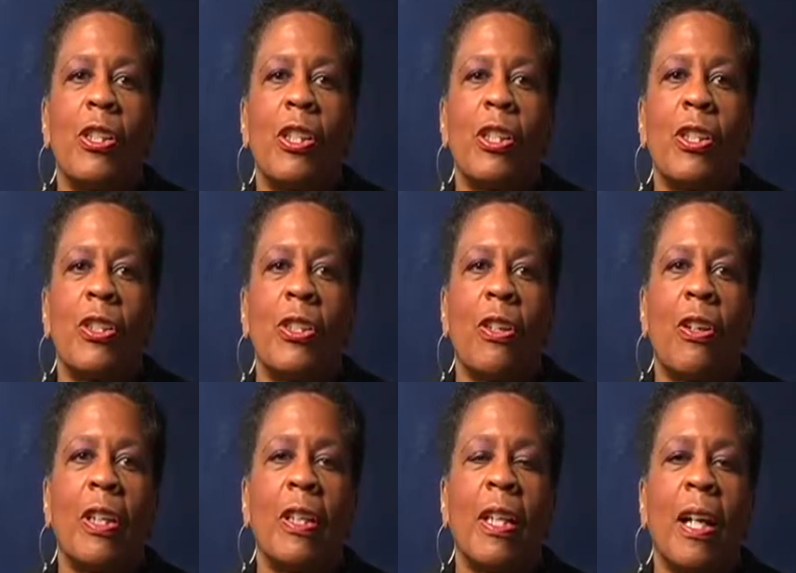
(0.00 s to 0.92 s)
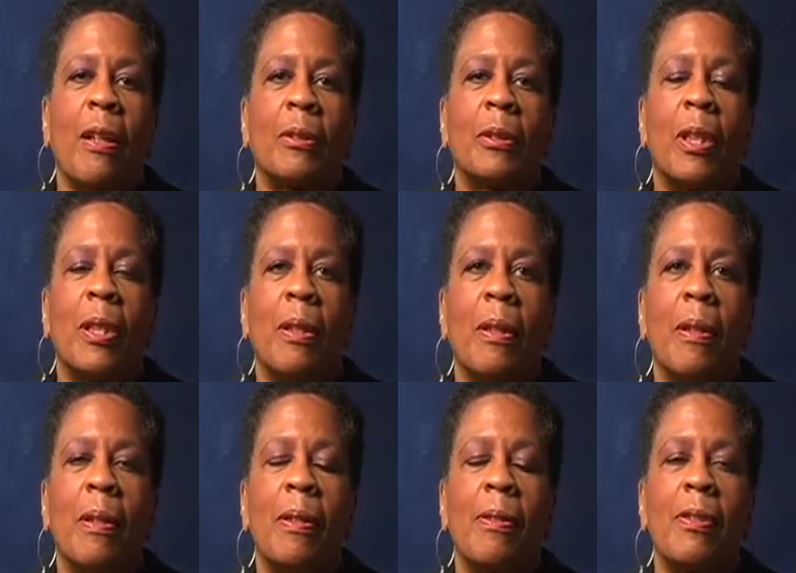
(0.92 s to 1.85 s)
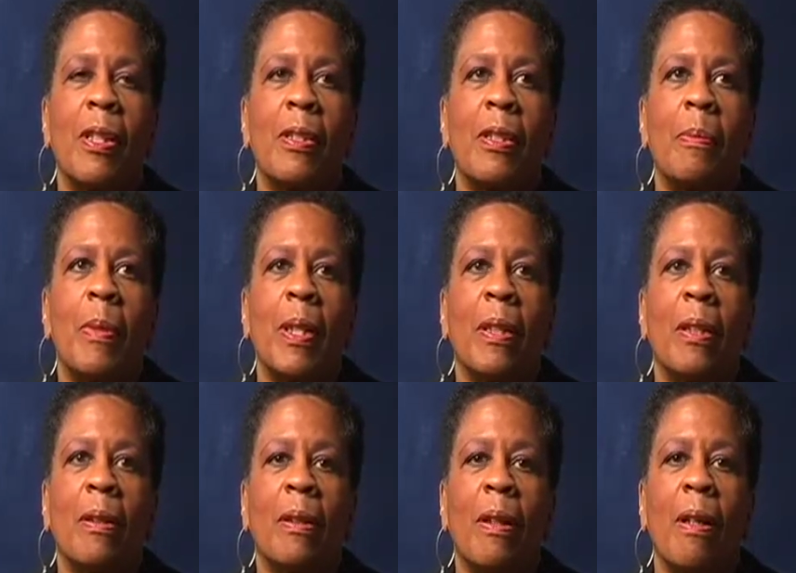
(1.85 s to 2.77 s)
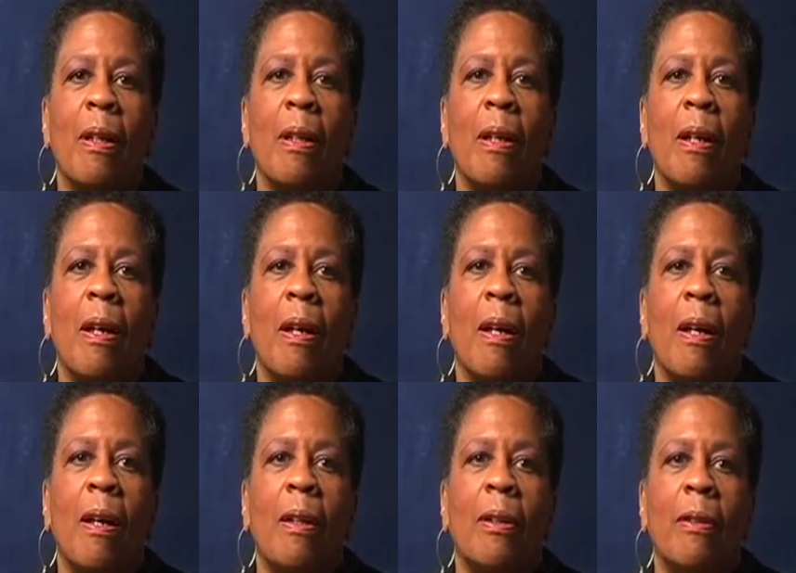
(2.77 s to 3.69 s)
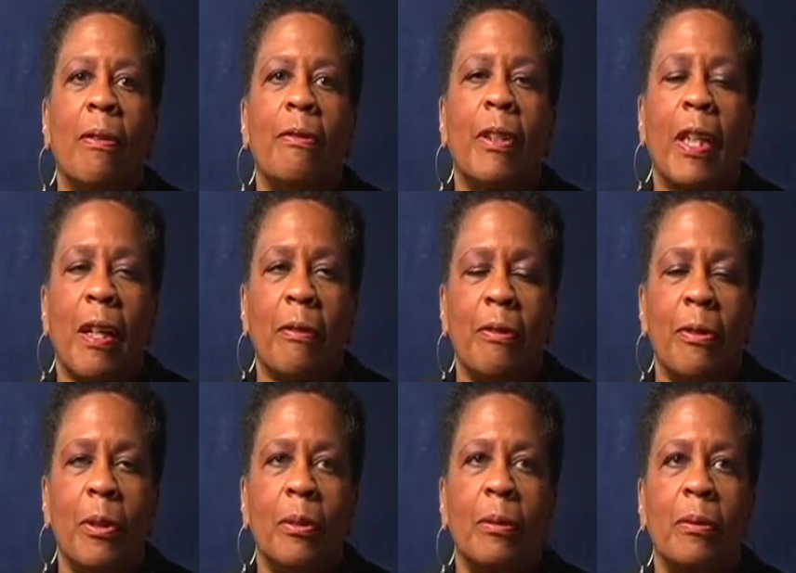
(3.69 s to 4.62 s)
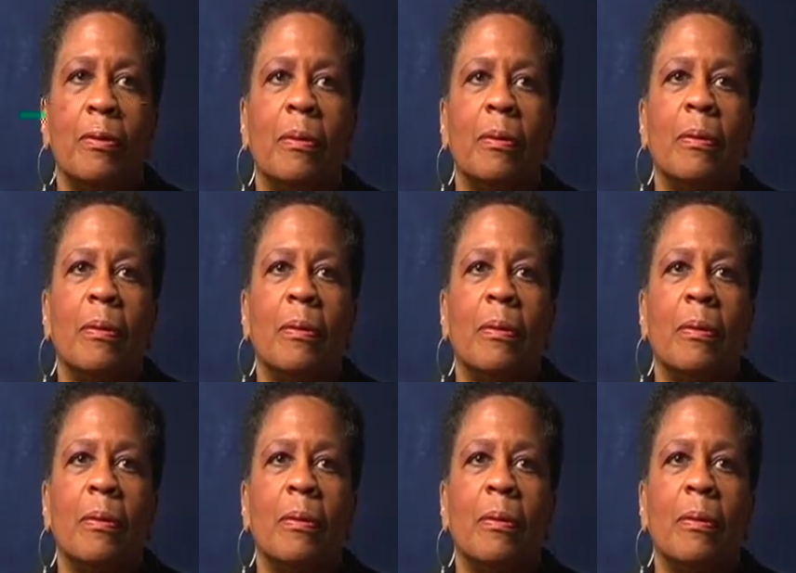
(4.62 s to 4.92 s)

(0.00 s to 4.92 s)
She started out just being forgetful,